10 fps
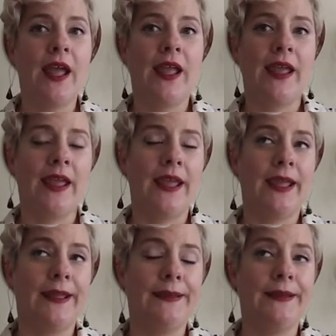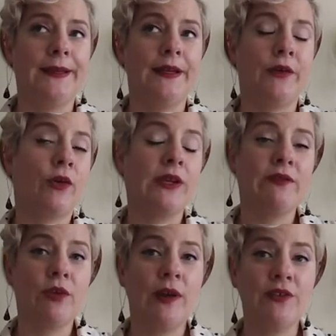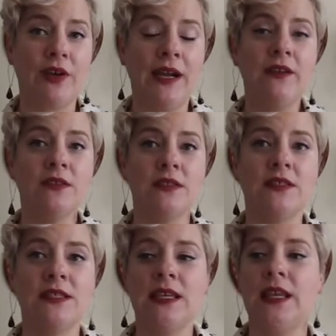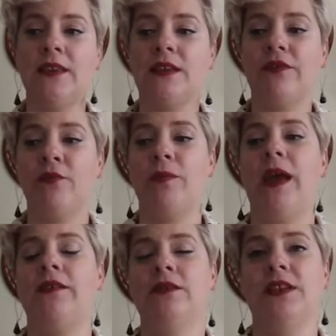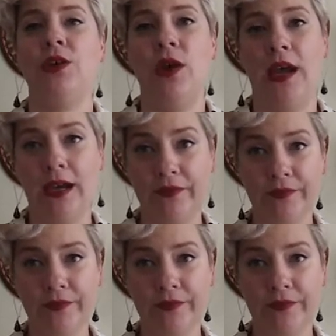and uh, or even around your house and see the different patterns that you have